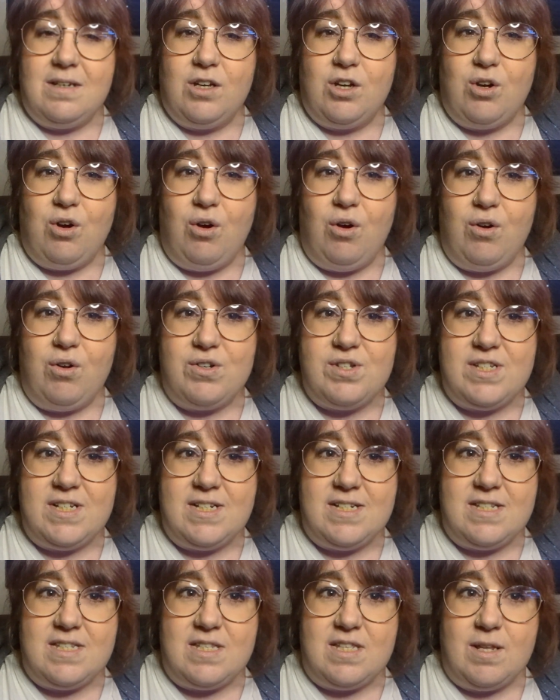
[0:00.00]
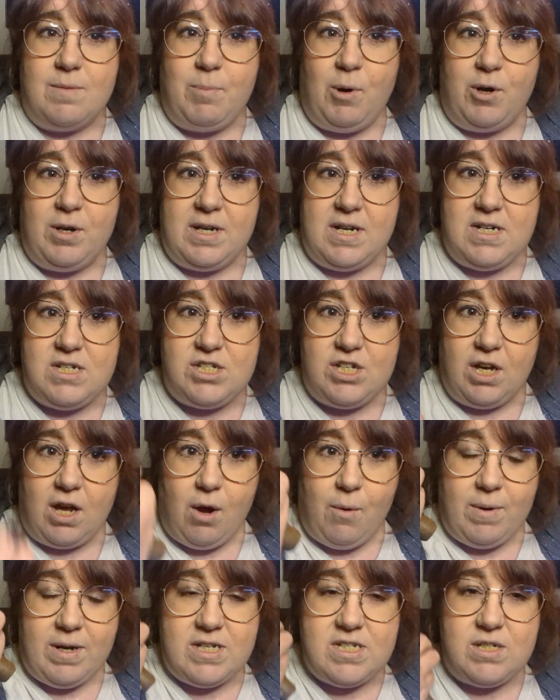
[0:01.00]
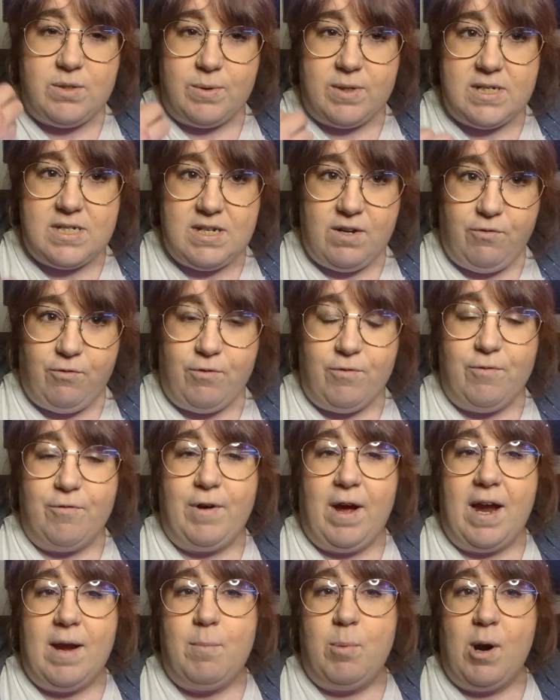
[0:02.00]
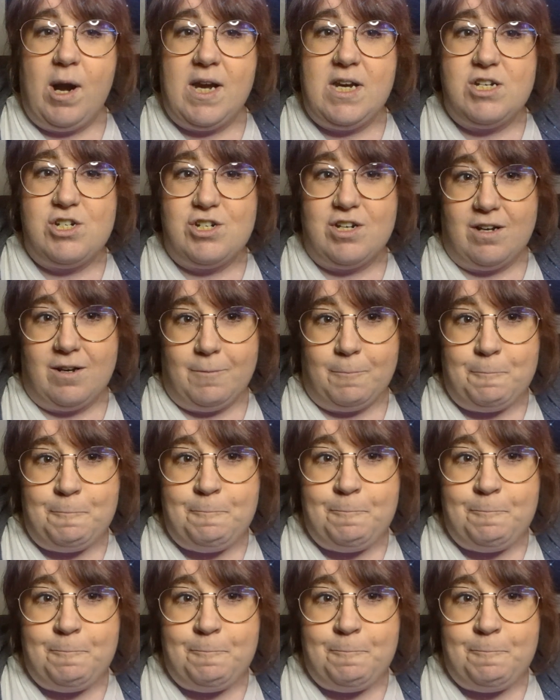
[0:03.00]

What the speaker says: causes the body to go into a different vibration